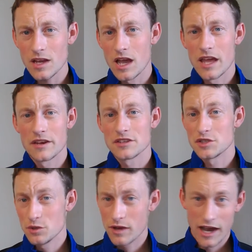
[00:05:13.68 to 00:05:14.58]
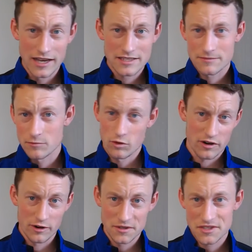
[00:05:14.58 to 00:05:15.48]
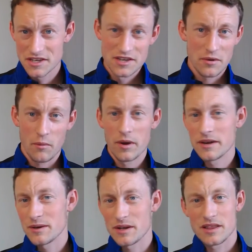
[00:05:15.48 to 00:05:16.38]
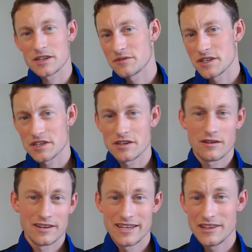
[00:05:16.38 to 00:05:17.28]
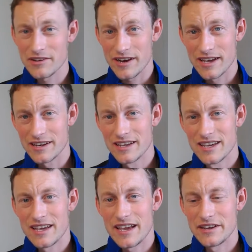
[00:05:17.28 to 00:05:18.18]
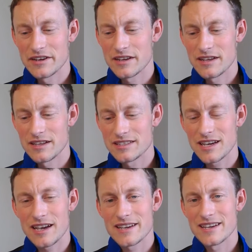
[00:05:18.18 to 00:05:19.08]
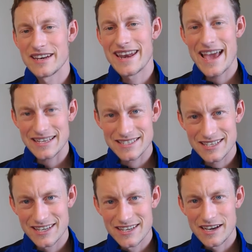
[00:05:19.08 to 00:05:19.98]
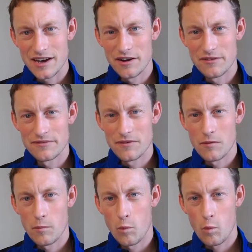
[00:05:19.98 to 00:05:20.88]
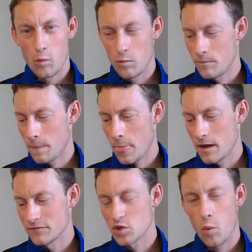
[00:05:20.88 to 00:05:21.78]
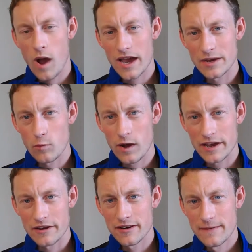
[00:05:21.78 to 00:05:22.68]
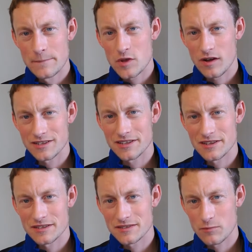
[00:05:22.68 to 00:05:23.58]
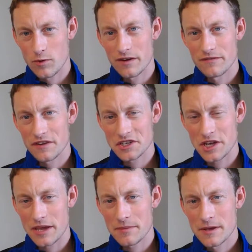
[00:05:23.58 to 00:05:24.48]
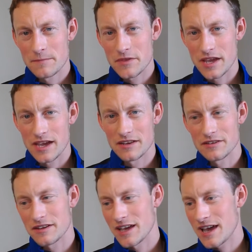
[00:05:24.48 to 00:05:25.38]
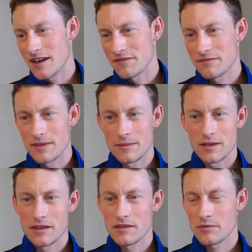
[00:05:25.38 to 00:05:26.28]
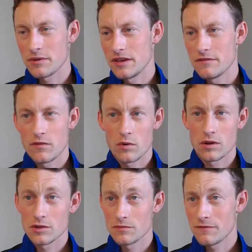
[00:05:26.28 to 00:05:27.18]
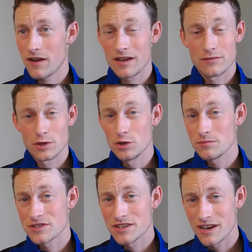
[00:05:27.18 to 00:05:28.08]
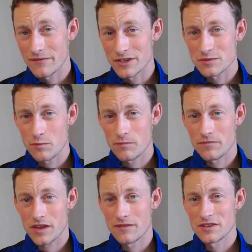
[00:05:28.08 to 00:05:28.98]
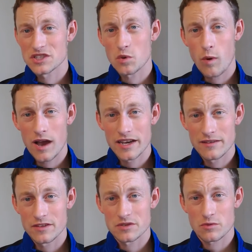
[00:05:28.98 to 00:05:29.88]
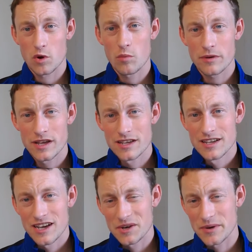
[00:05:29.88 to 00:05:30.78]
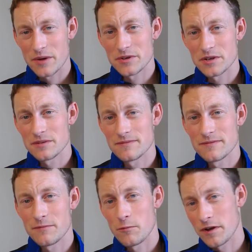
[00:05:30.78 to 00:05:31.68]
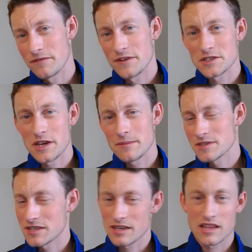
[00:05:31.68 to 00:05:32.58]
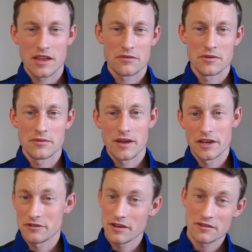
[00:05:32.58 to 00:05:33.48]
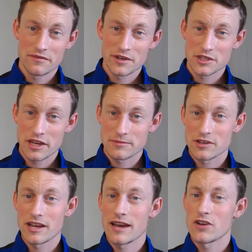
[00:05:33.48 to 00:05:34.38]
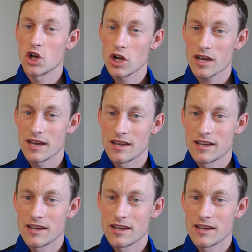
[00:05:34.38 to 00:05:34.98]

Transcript: and 2 guys or girls, 1 electrician on either end, and you're gonna tie a nest of twine wire onto this 1 fish tape, and you're gonna have maybe 3, 4, 5 loops of this twine, of this rope around your 1 fish tape. Stick that through, and your other fish tape's gonna have a hook,